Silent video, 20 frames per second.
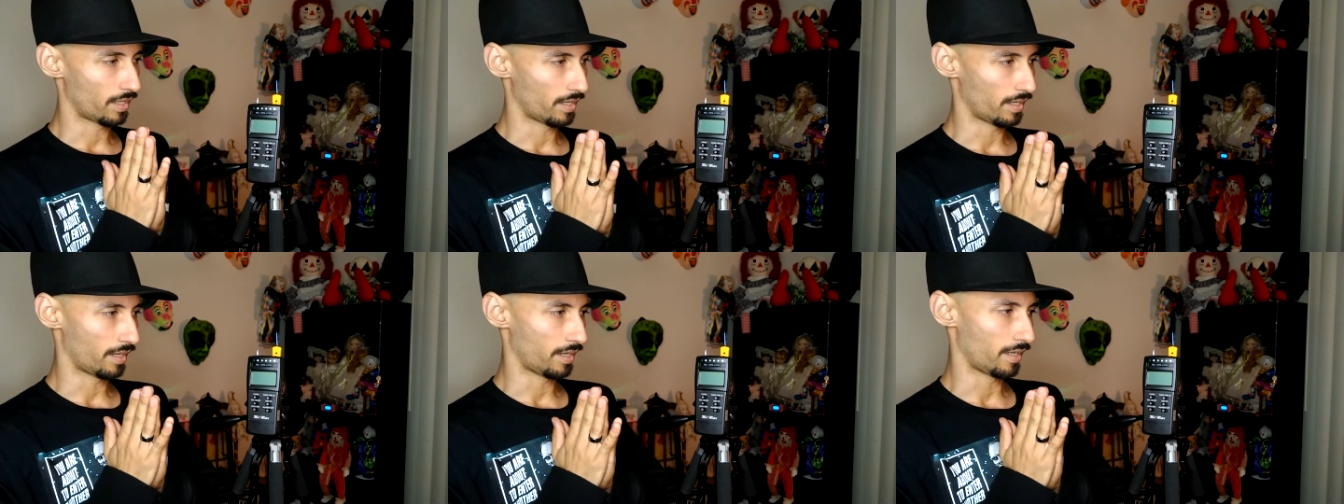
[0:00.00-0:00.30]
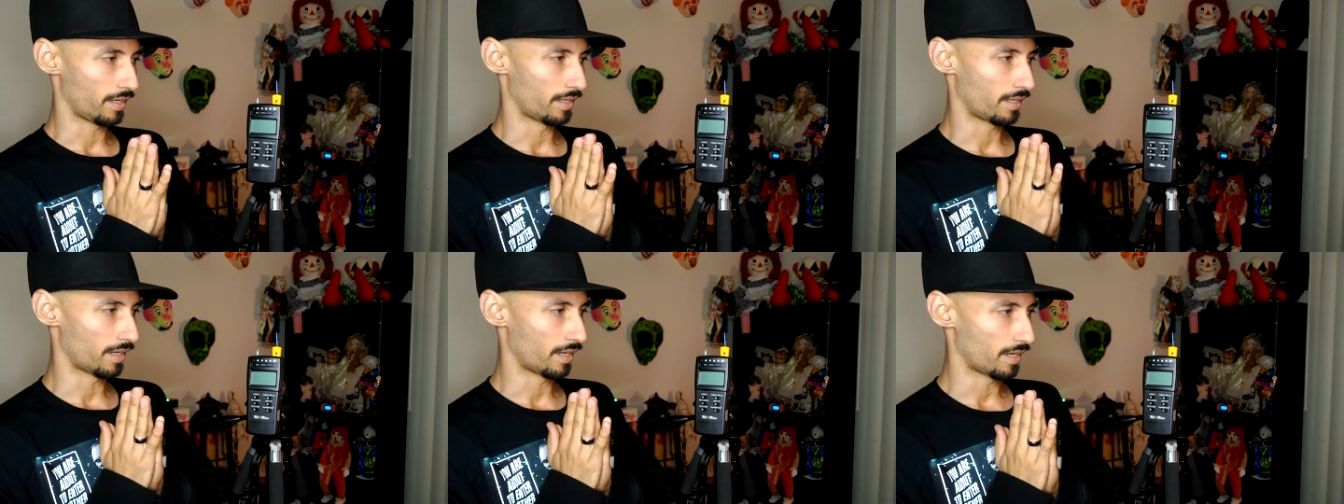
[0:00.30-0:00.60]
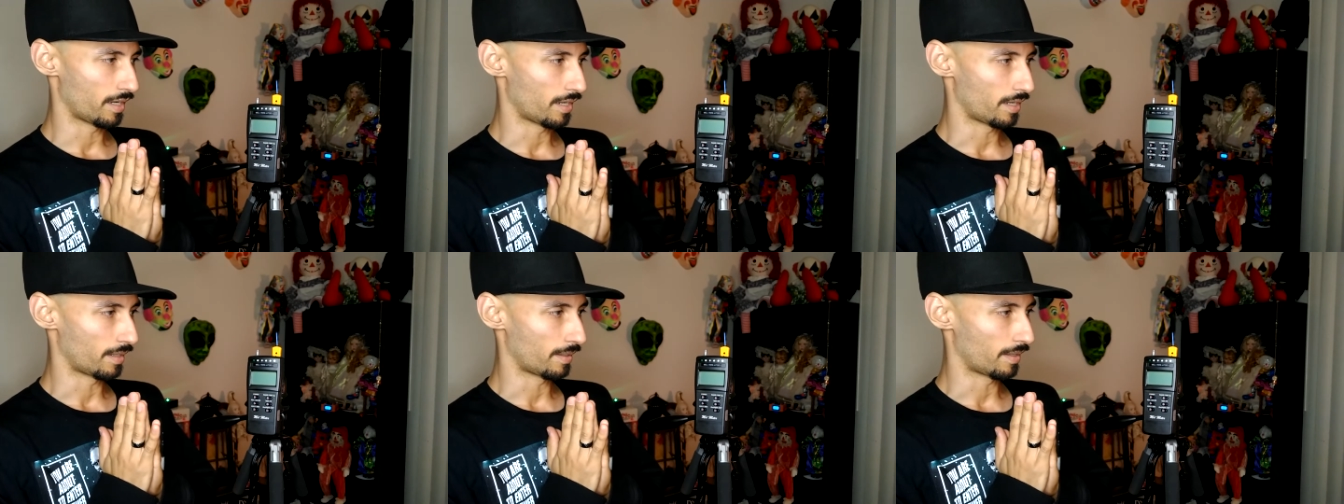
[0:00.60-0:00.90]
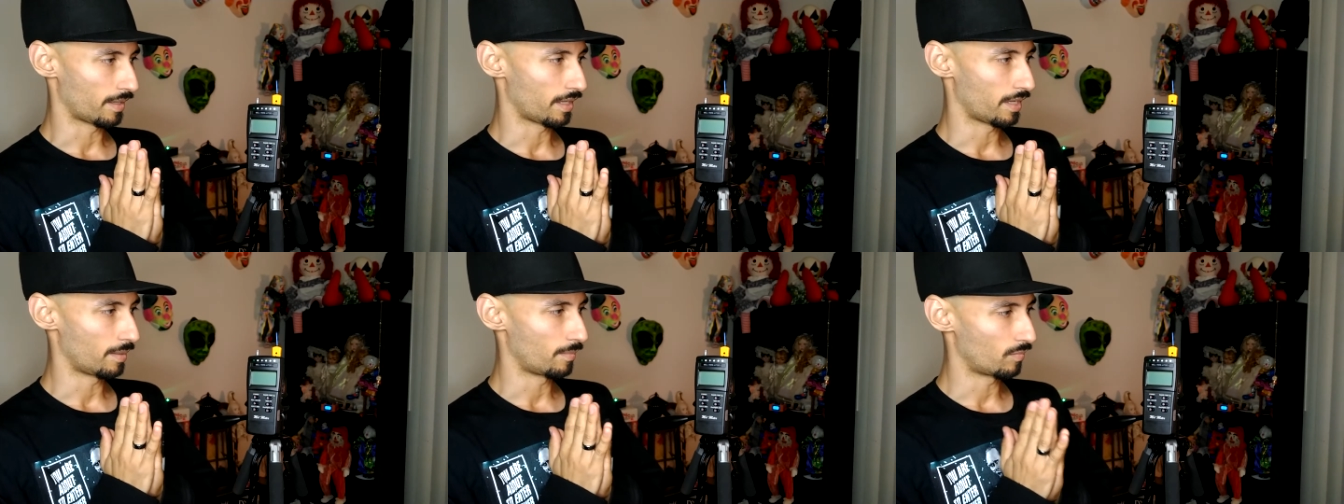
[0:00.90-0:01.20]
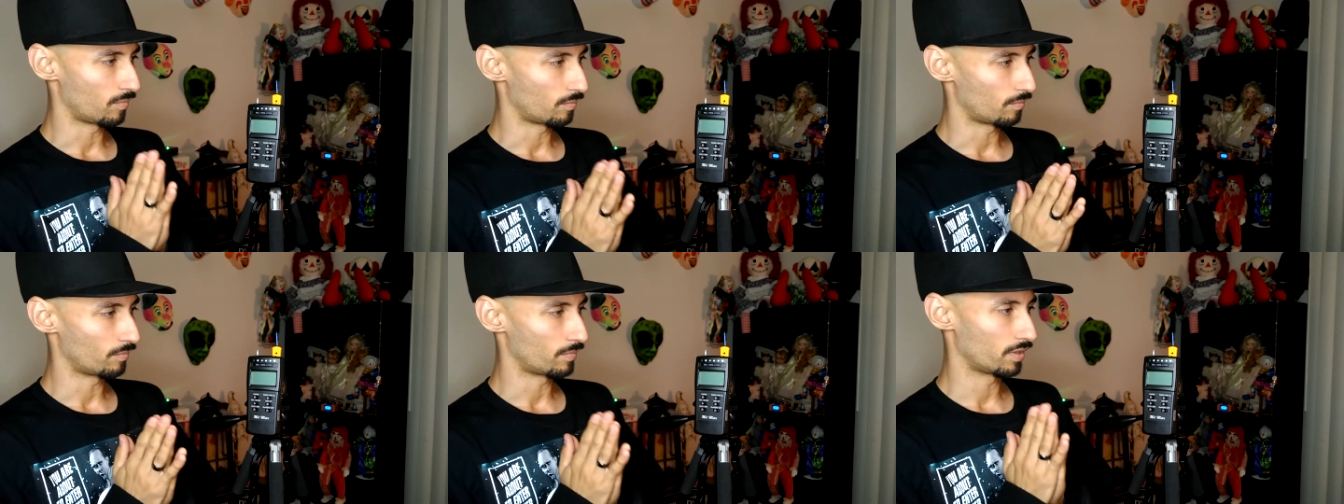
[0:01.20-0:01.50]
a
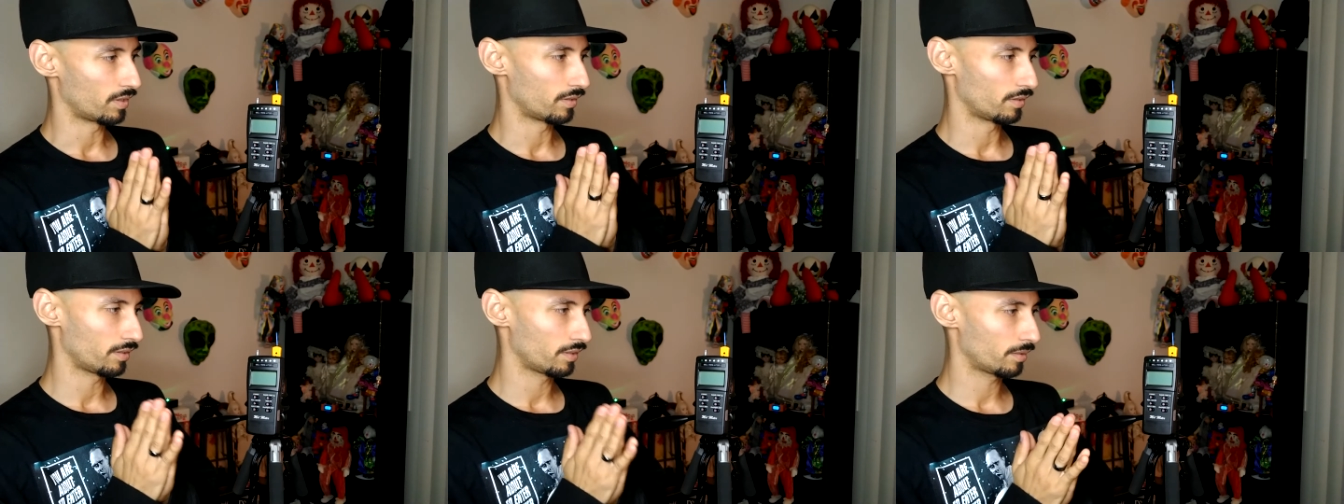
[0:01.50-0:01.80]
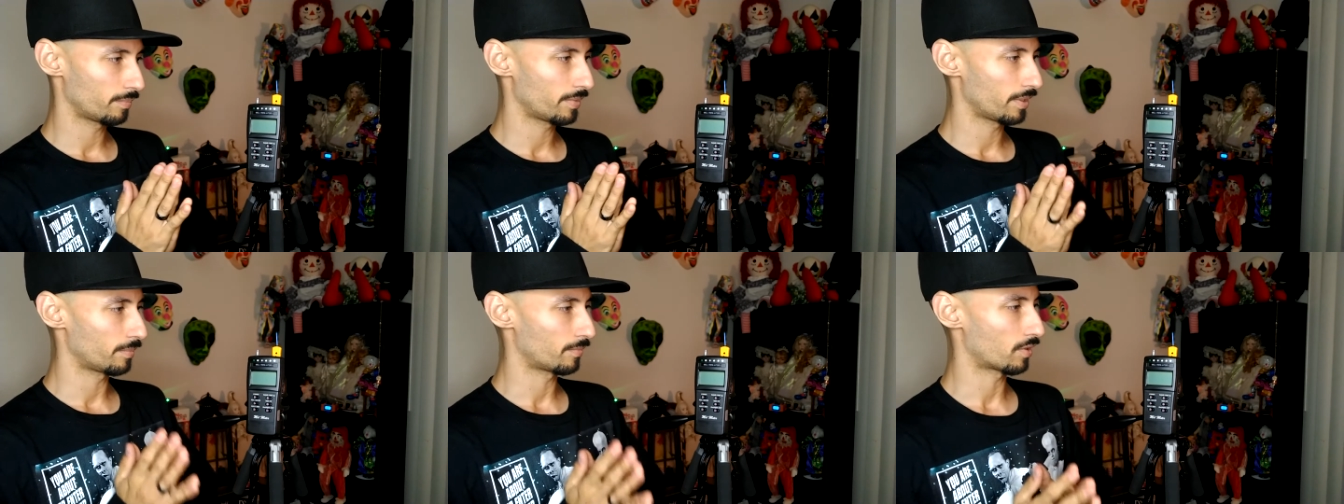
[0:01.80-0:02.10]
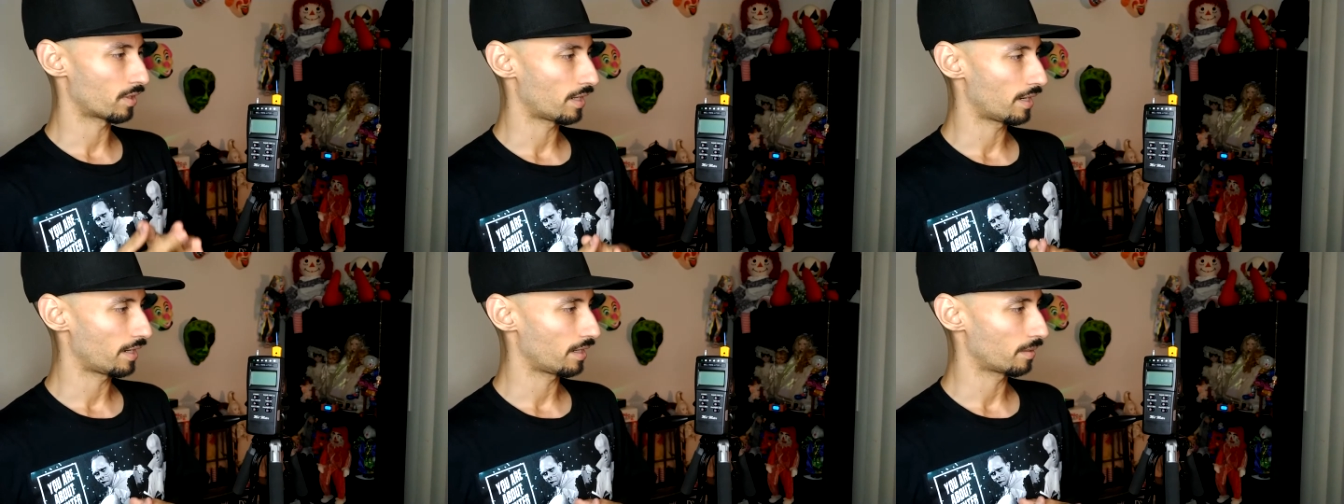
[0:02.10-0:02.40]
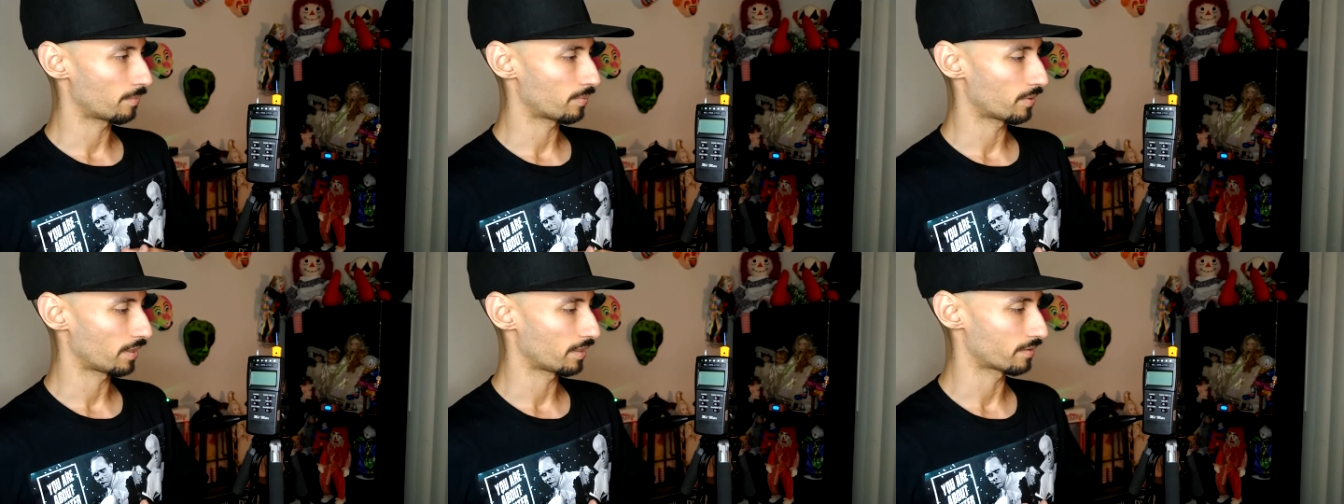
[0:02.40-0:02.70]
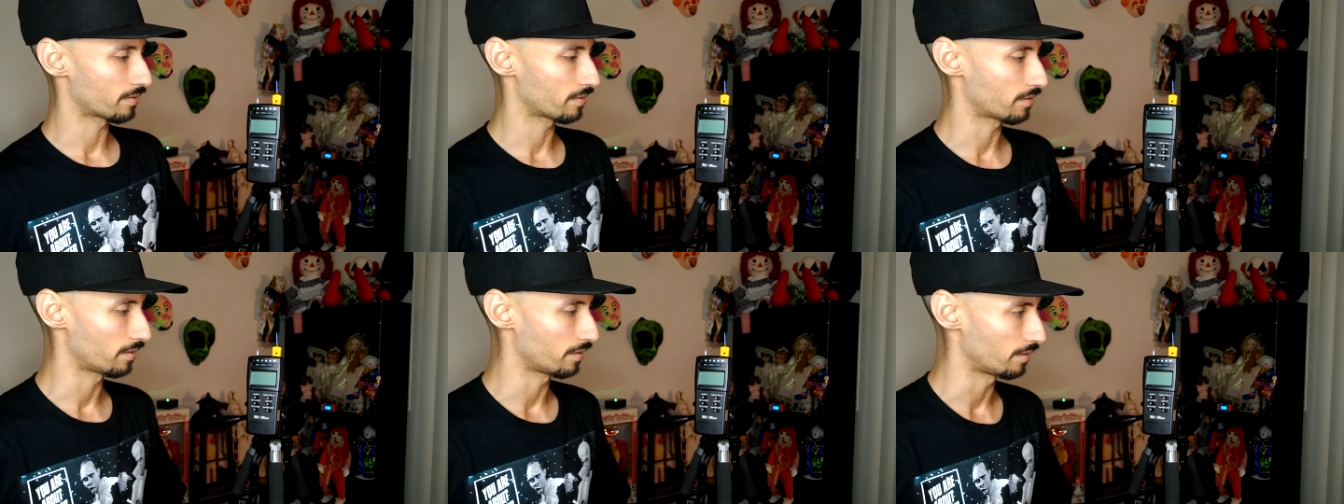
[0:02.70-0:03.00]
little bit more higher
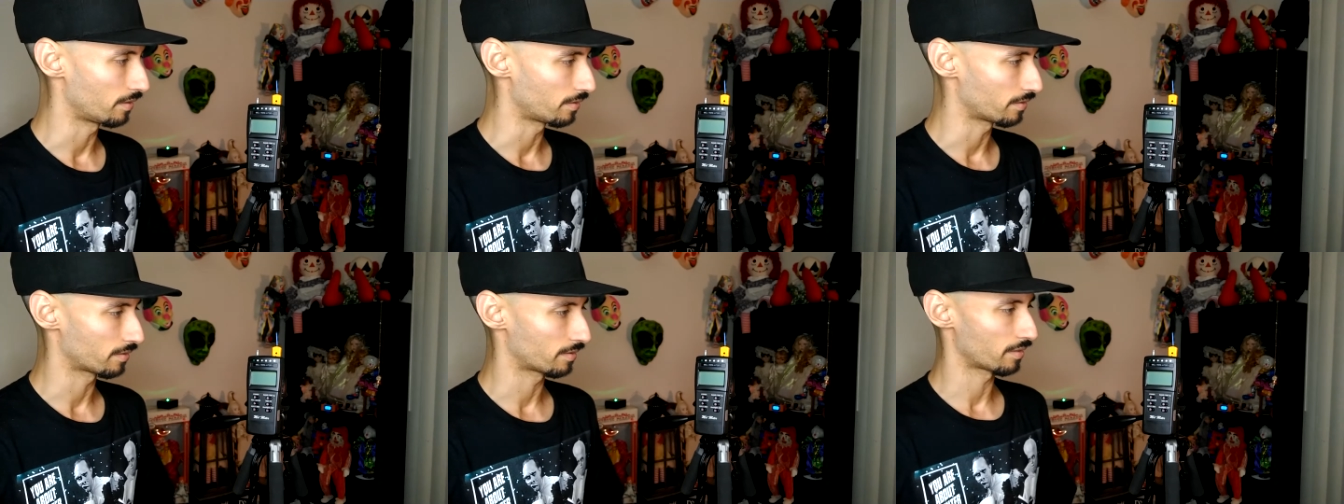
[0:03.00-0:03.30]
price series.